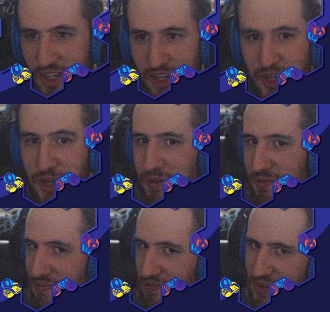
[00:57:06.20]
Oh,
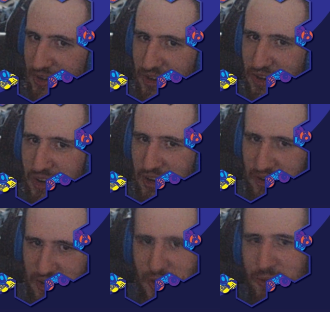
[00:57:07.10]

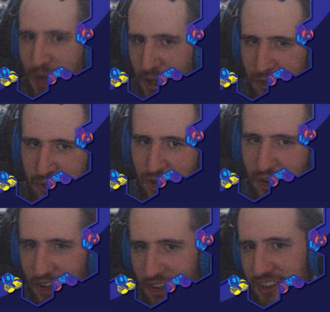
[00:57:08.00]
no problem at
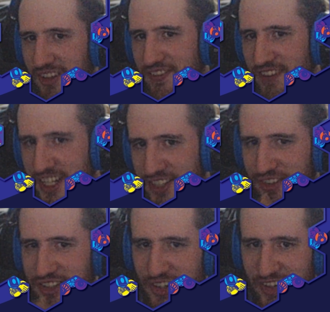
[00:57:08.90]
all. Thanks for
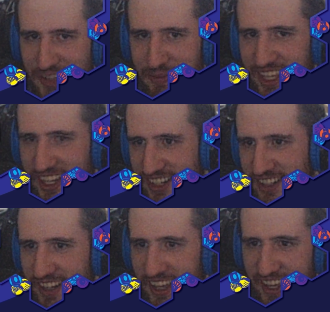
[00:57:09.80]
joining me here
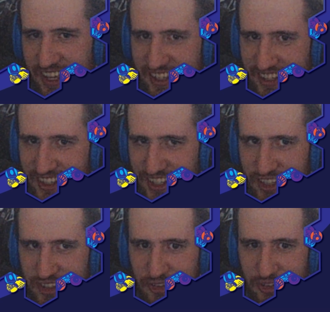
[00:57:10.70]
today
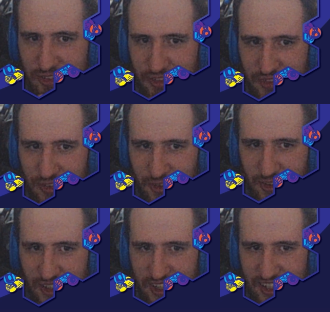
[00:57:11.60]

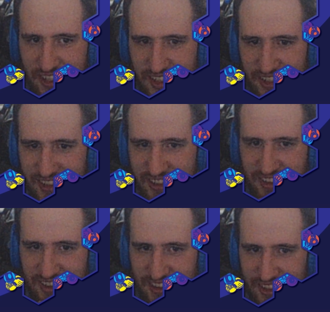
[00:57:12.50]
for
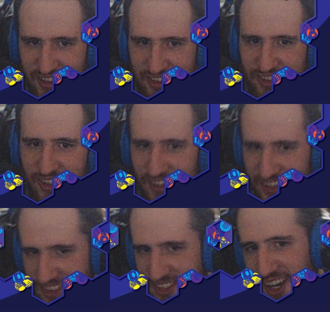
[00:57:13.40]

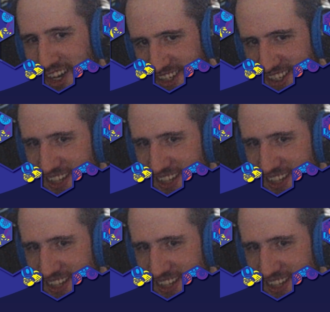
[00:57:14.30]
Zorok's Talking